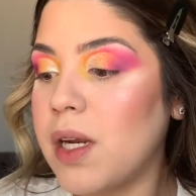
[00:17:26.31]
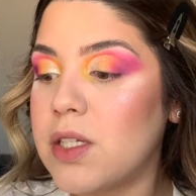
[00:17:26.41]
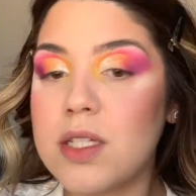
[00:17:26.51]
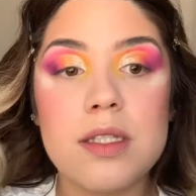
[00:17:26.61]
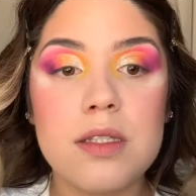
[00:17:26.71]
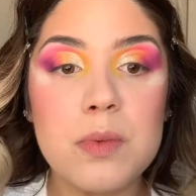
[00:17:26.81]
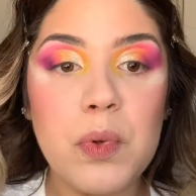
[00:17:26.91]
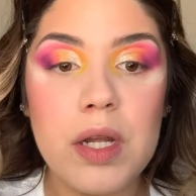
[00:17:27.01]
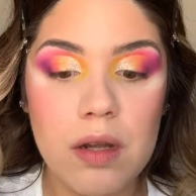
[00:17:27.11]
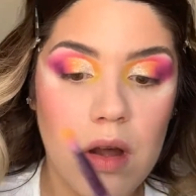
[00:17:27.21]
I just
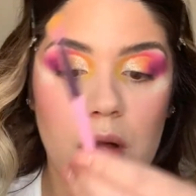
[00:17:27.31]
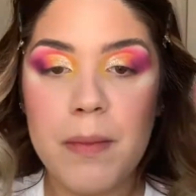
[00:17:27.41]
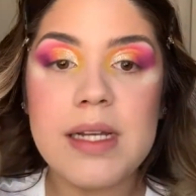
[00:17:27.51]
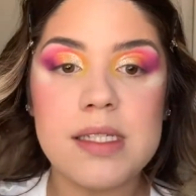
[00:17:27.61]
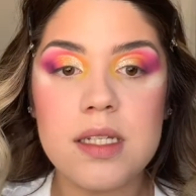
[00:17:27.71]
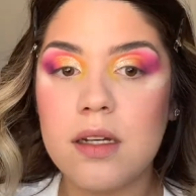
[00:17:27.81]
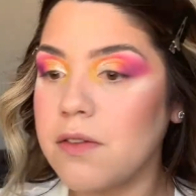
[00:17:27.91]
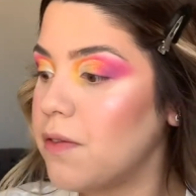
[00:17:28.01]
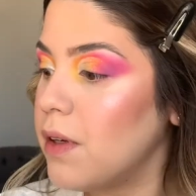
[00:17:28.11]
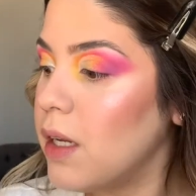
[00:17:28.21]
sprayed all my
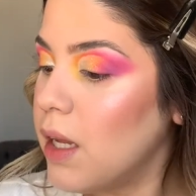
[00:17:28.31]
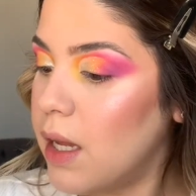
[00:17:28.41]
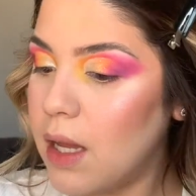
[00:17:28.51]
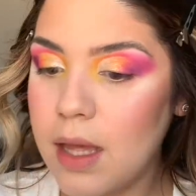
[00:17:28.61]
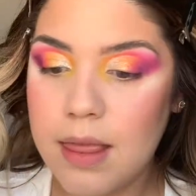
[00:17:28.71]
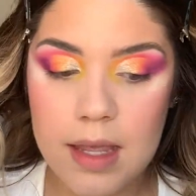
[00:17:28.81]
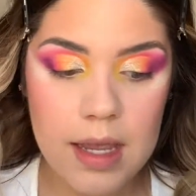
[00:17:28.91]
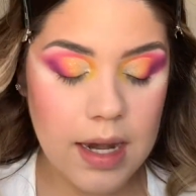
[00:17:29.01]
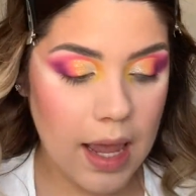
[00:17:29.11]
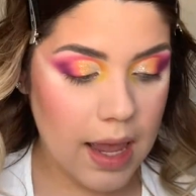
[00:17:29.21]
stuff. And
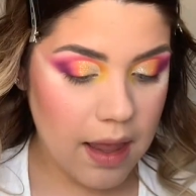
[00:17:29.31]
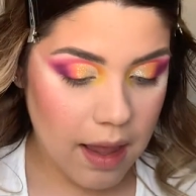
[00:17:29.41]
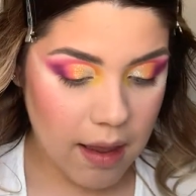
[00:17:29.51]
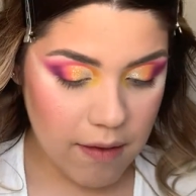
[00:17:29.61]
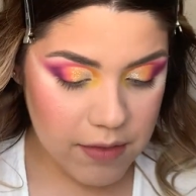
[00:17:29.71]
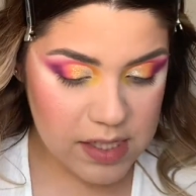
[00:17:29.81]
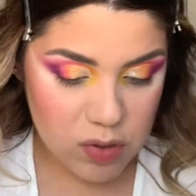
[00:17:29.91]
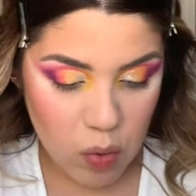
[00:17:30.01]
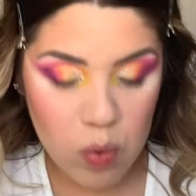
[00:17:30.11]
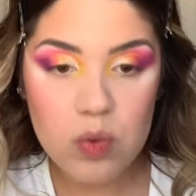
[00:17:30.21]
then I have this
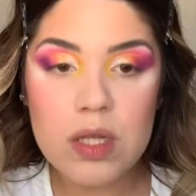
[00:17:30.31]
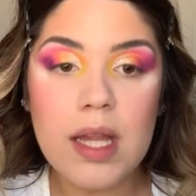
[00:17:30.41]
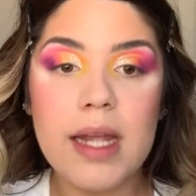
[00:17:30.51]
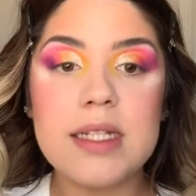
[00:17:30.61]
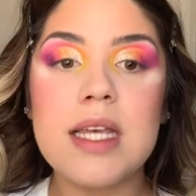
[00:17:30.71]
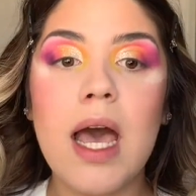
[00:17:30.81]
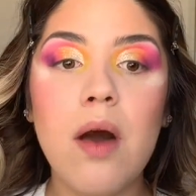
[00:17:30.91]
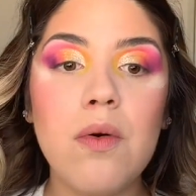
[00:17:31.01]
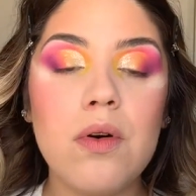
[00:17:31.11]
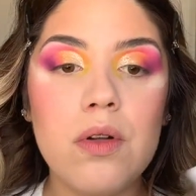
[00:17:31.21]
old like
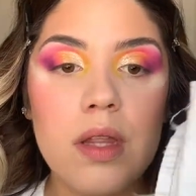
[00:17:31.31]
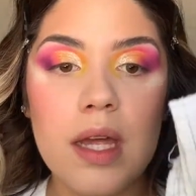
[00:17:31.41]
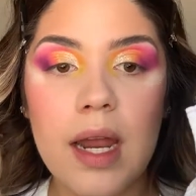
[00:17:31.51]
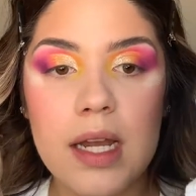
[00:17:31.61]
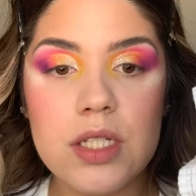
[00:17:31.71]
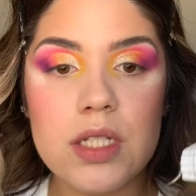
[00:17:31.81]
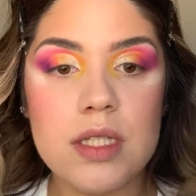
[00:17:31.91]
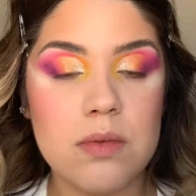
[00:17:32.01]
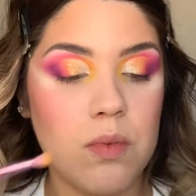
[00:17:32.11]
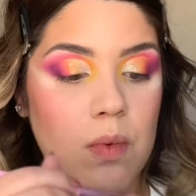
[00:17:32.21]
towel that I
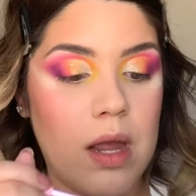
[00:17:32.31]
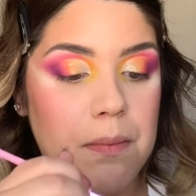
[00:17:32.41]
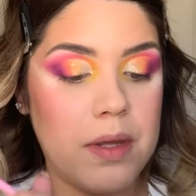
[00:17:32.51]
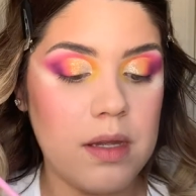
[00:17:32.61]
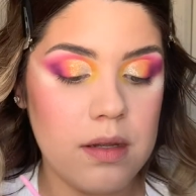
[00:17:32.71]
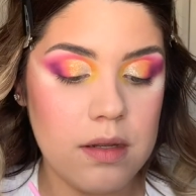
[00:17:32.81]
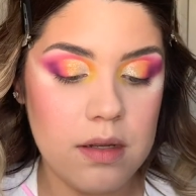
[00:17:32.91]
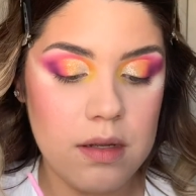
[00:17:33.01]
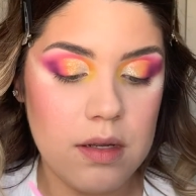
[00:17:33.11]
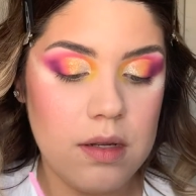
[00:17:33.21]
just wipe it
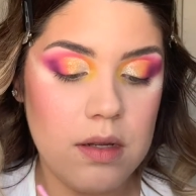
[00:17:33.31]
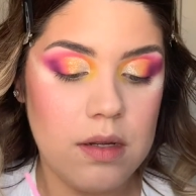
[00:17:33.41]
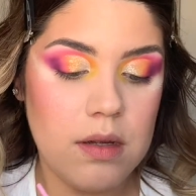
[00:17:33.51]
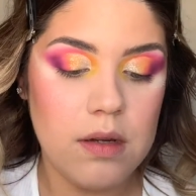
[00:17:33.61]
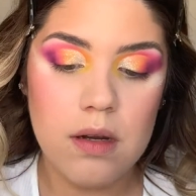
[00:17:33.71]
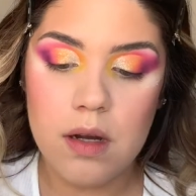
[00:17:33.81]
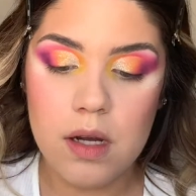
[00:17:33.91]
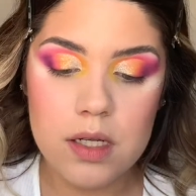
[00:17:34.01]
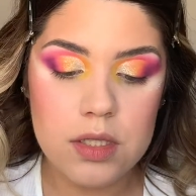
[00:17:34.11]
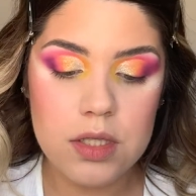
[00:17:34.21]

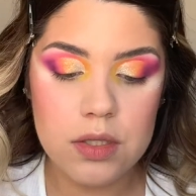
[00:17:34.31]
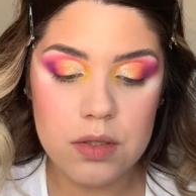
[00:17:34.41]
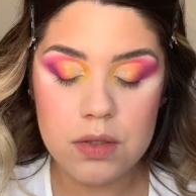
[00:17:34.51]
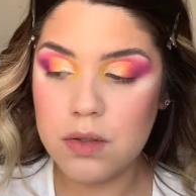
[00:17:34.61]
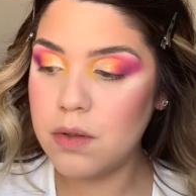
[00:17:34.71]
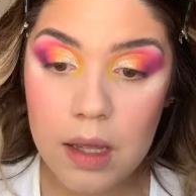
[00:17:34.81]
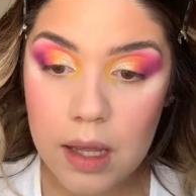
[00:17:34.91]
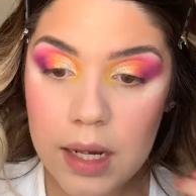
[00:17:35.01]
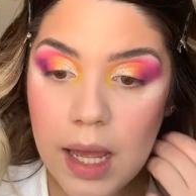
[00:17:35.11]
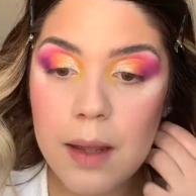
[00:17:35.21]
onto.
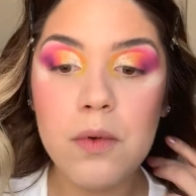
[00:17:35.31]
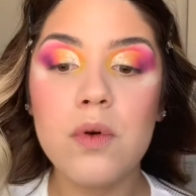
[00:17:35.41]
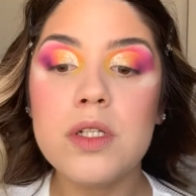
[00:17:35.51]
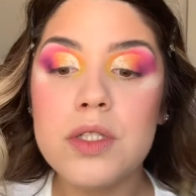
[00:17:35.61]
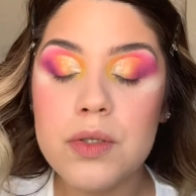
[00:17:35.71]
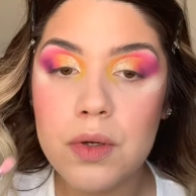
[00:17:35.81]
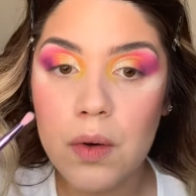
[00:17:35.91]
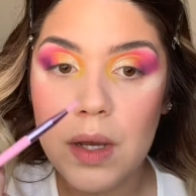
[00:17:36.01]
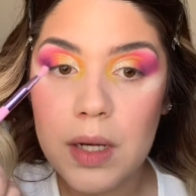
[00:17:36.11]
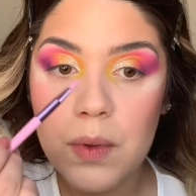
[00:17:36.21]
And I'm going to
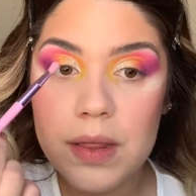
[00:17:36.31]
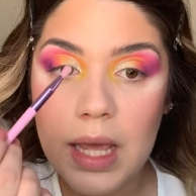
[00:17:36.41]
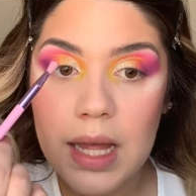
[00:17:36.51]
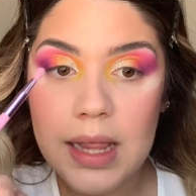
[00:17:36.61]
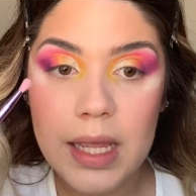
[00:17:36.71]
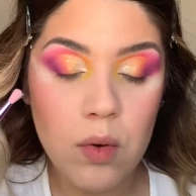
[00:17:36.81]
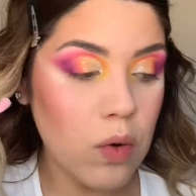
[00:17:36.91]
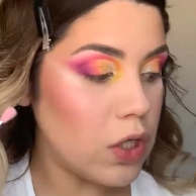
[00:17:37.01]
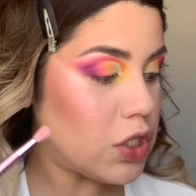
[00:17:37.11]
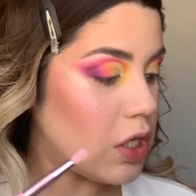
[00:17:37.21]
go in with that like
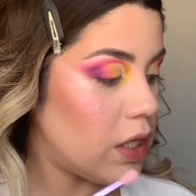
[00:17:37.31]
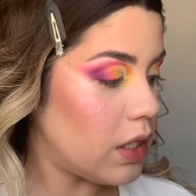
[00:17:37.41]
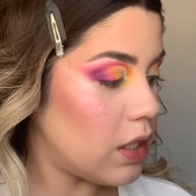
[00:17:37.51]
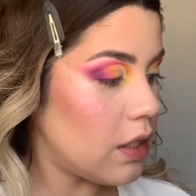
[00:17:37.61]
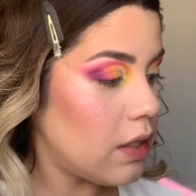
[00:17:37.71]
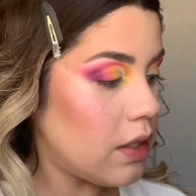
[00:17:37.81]
orange color.